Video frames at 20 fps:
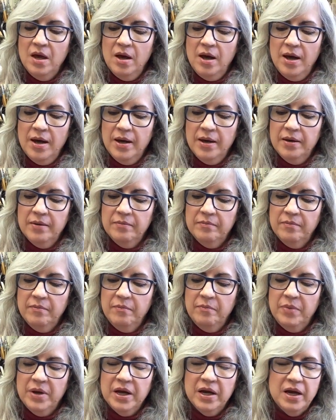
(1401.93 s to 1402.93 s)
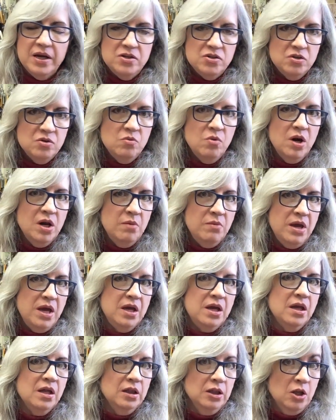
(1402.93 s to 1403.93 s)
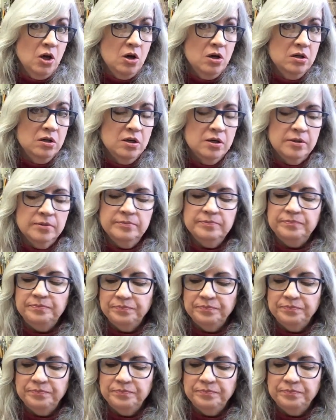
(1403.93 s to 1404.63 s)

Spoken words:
but I do want to make it longer.